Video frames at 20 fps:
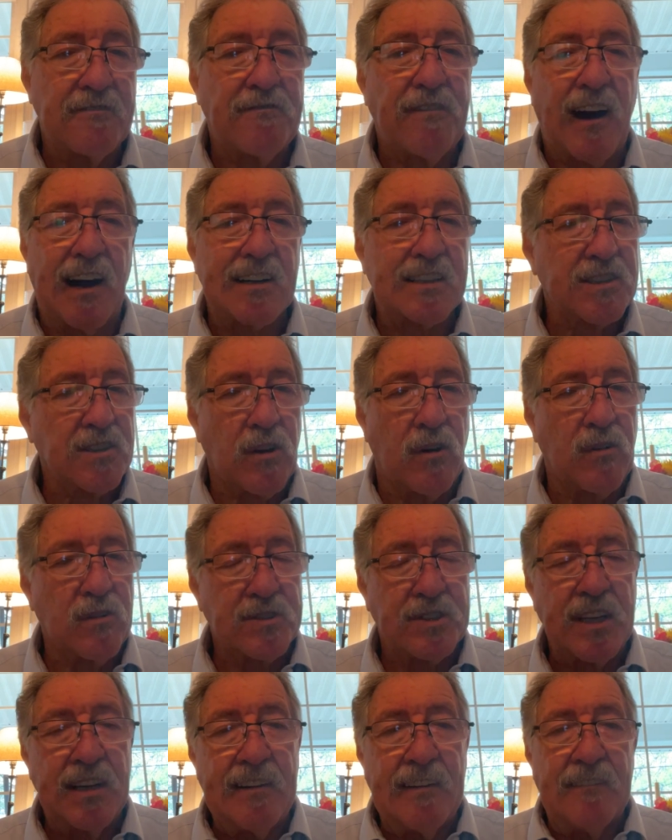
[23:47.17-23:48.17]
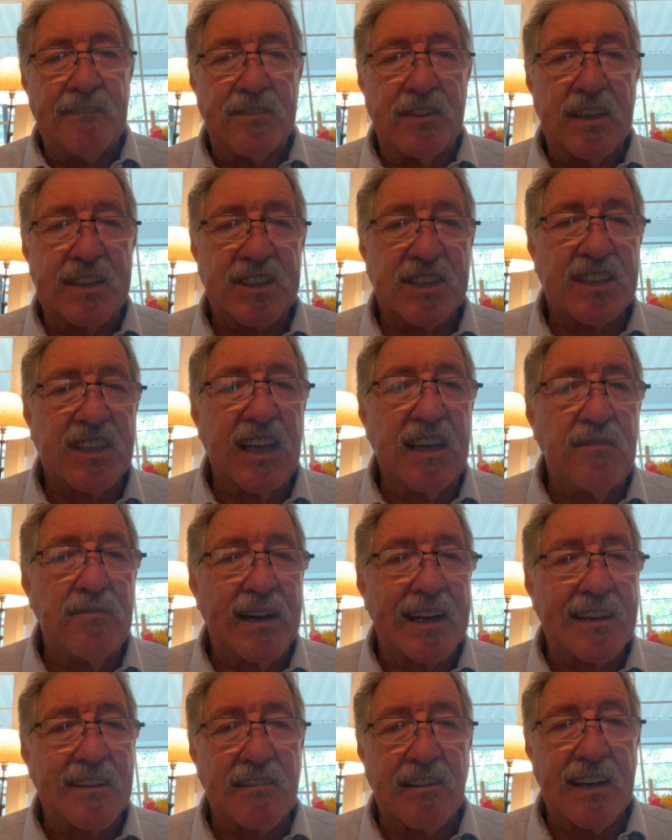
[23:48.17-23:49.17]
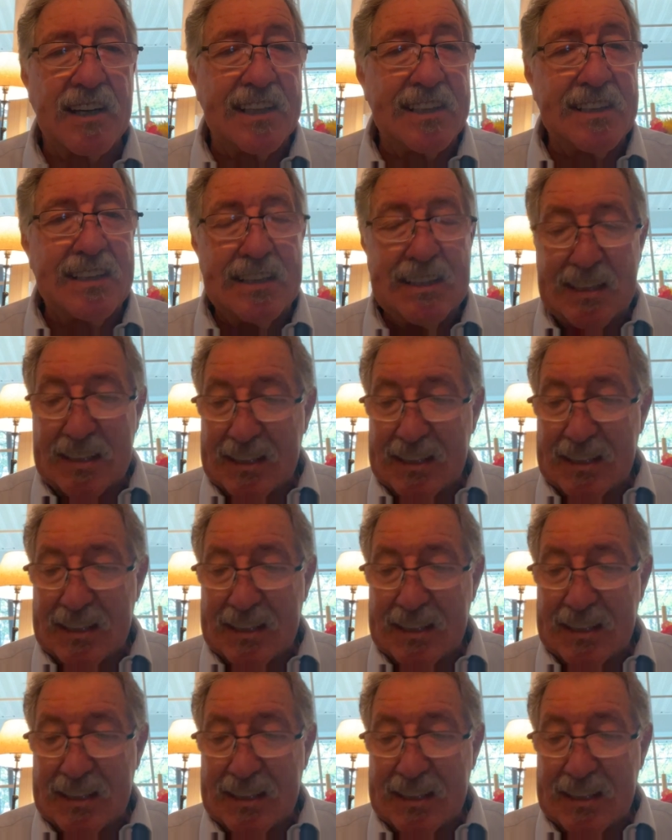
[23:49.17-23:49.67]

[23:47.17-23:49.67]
foxholes seemingly,